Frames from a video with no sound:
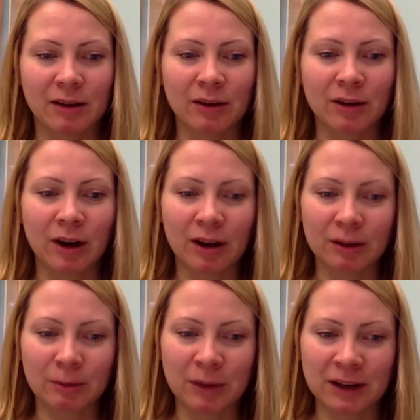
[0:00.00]

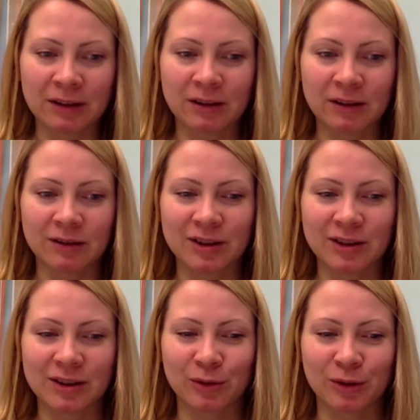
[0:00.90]
not been
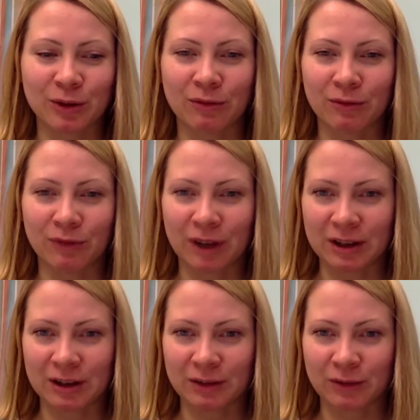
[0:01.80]
so
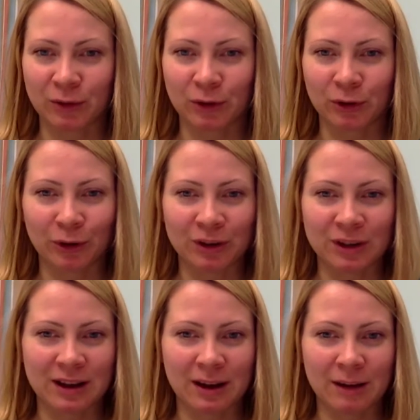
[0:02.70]
innovative for a long
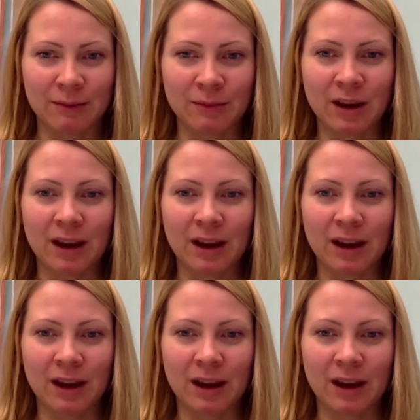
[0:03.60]
time.